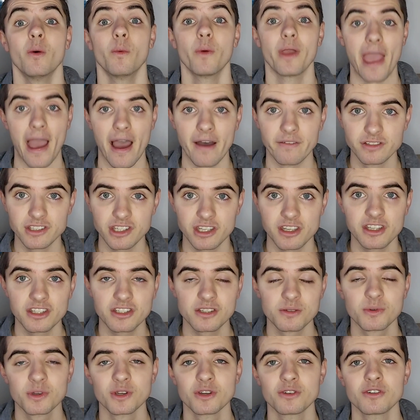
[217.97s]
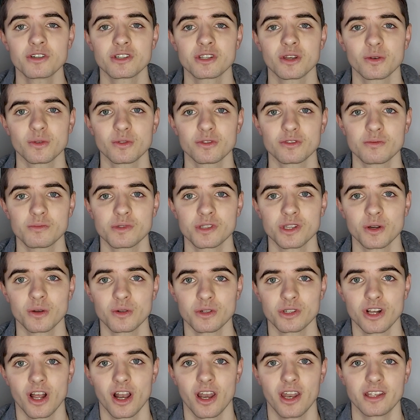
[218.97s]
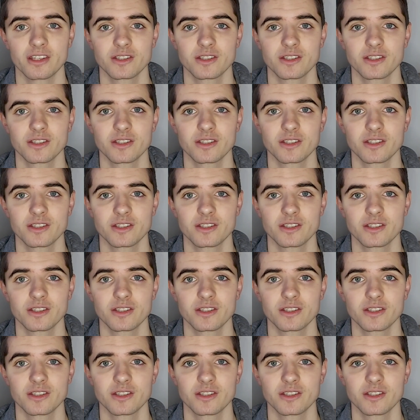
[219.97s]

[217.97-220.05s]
We have seen some good results from Solskjaer.